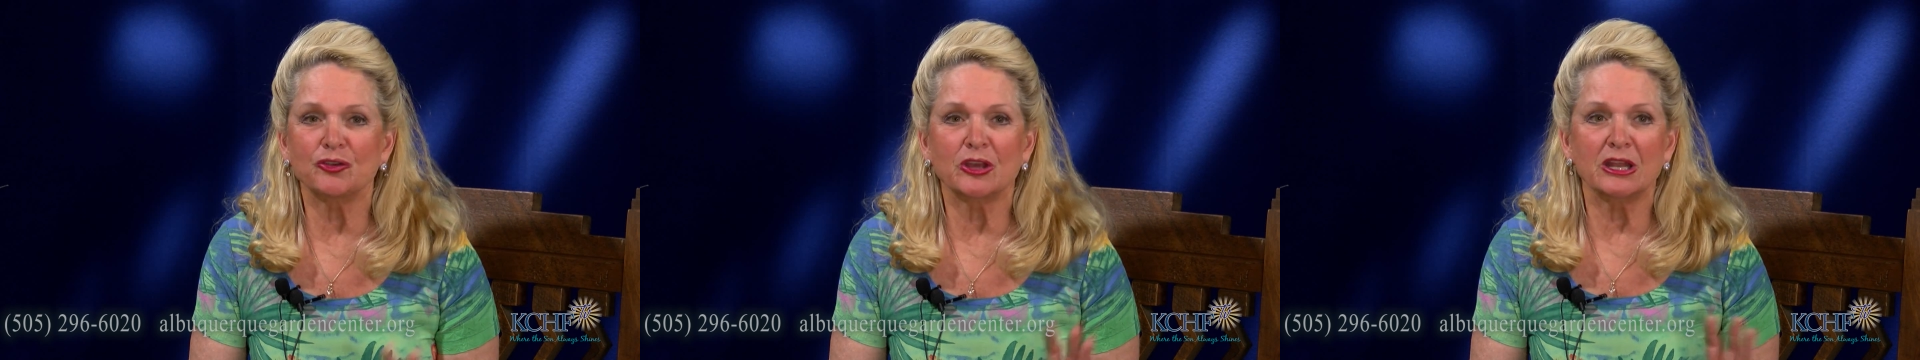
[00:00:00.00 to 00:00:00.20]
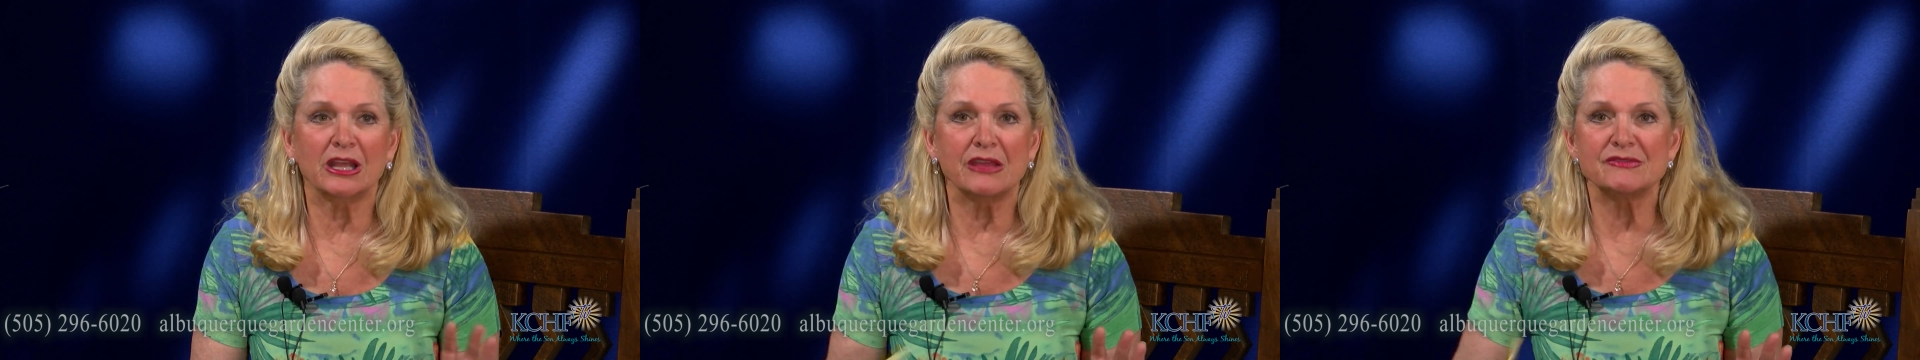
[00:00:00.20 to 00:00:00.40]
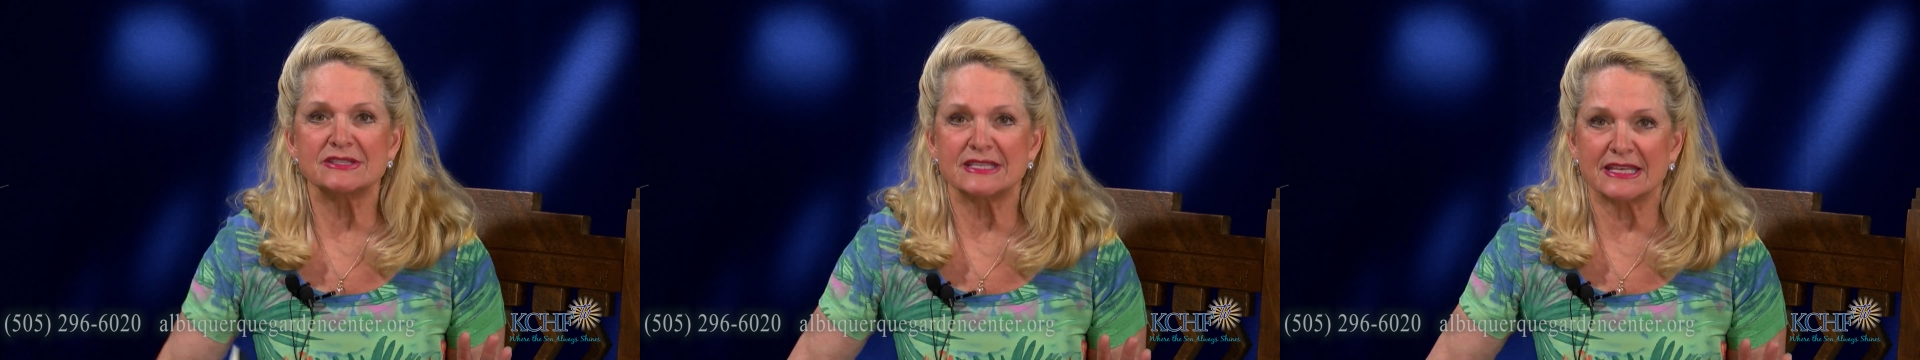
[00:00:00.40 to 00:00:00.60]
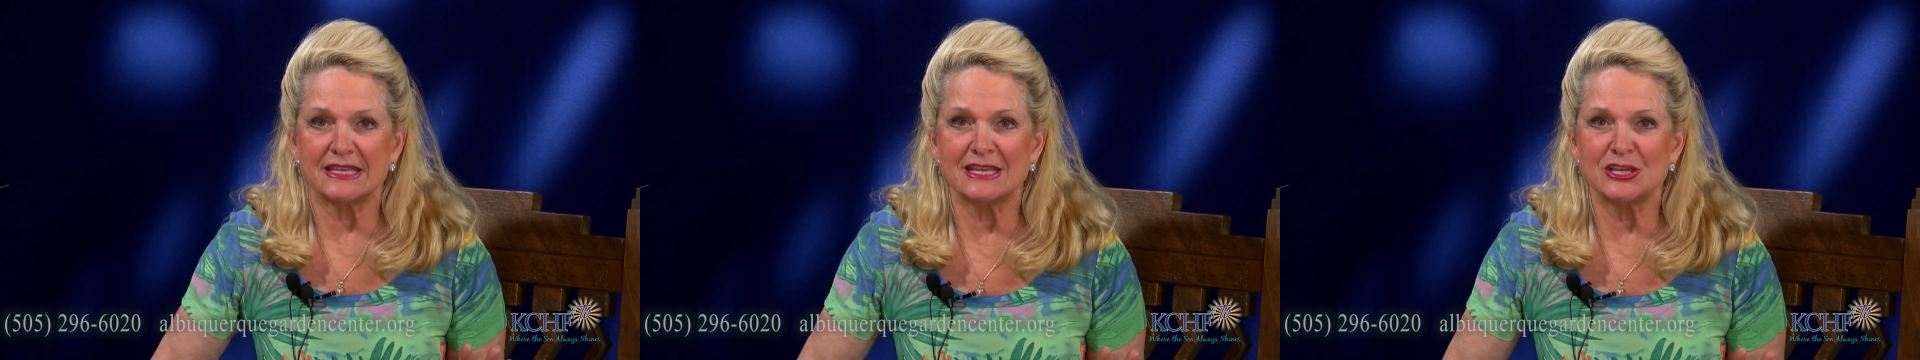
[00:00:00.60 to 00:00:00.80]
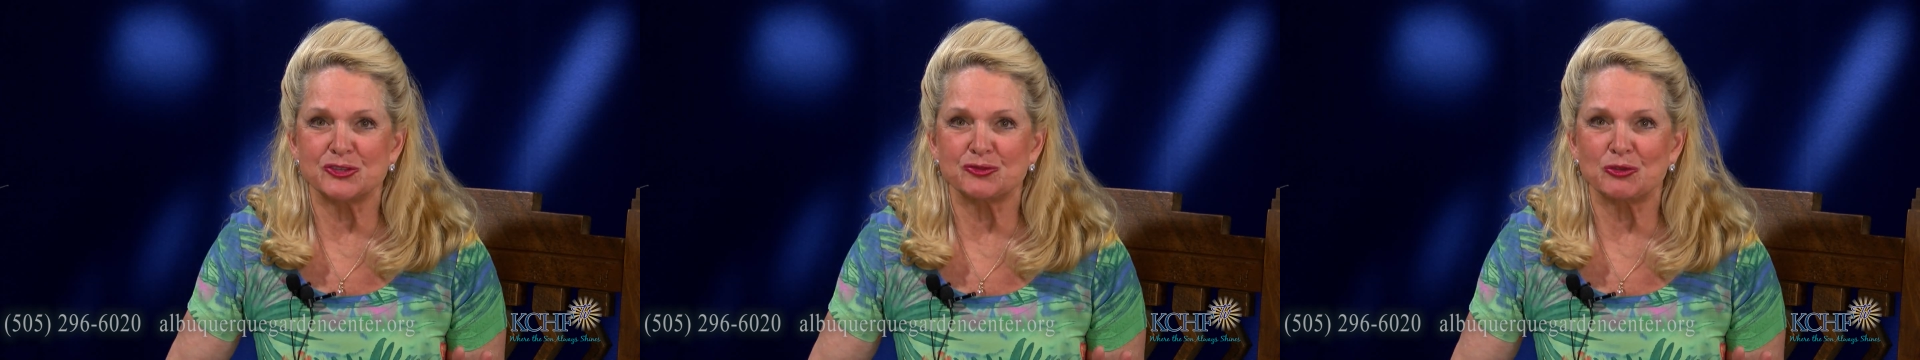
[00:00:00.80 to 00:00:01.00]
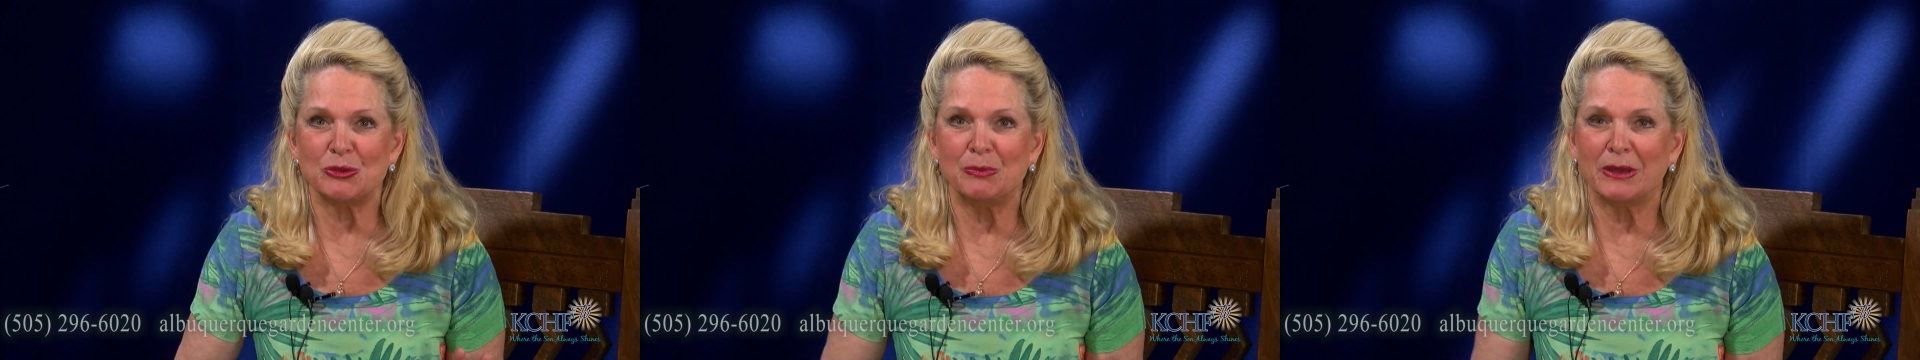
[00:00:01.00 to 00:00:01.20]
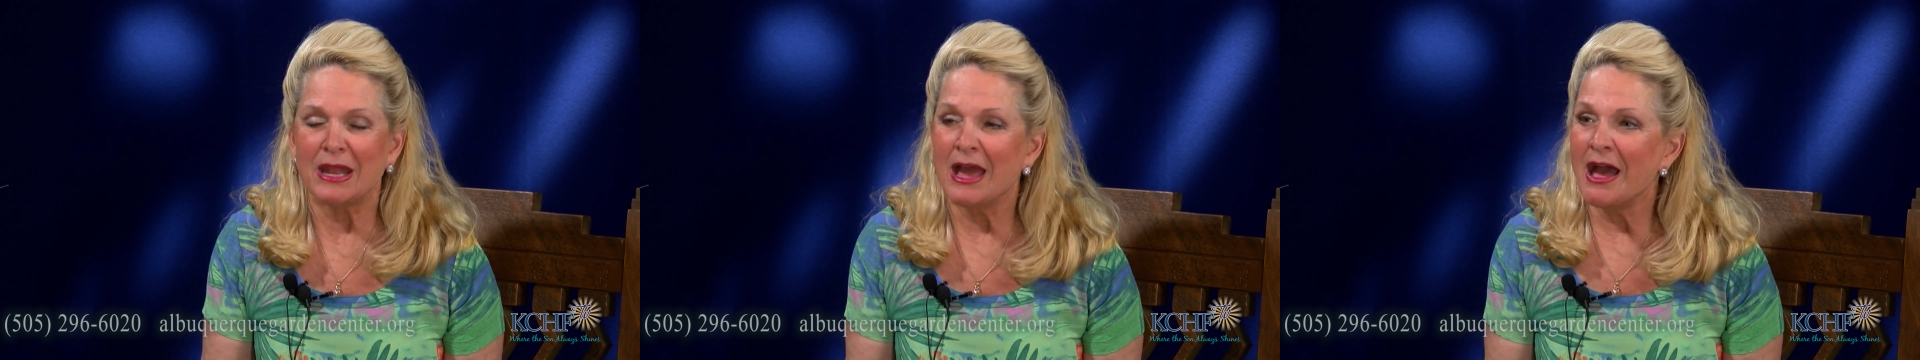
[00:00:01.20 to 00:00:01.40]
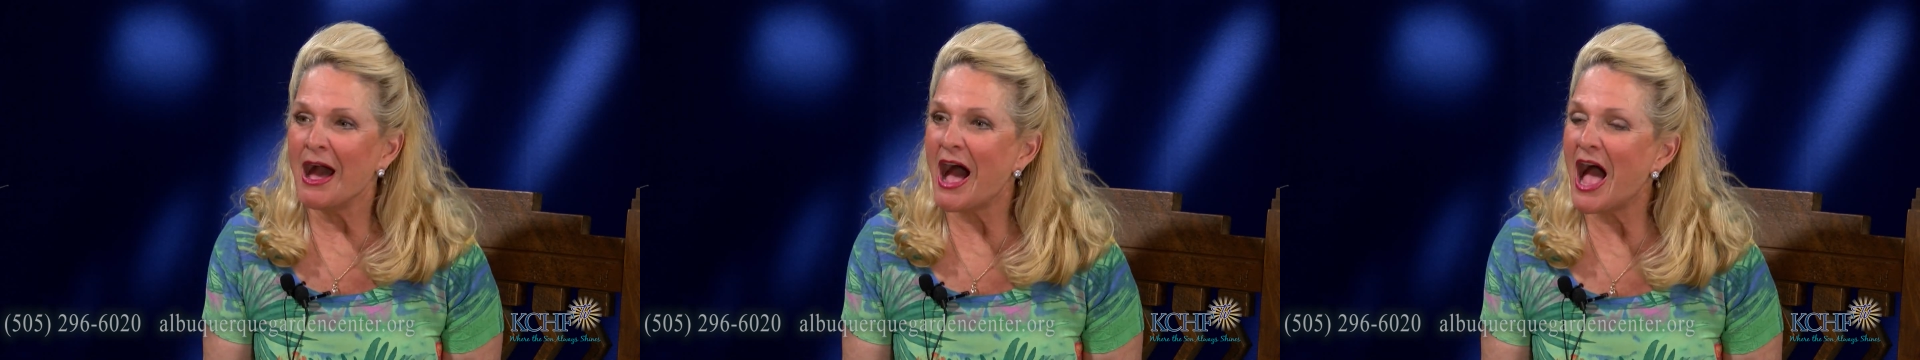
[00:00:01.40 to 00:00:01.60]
You're going to give us the history, but